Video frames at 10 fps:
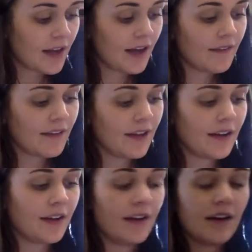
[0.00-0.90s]
And
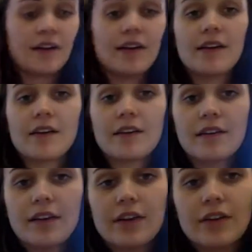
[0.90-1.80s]
then
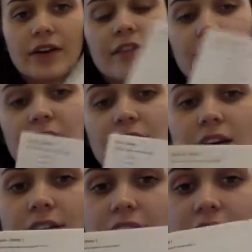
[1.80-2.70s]
it'll give me
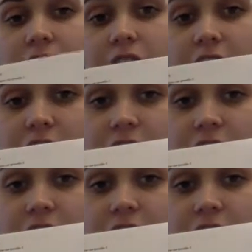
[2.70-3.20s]
a list of correct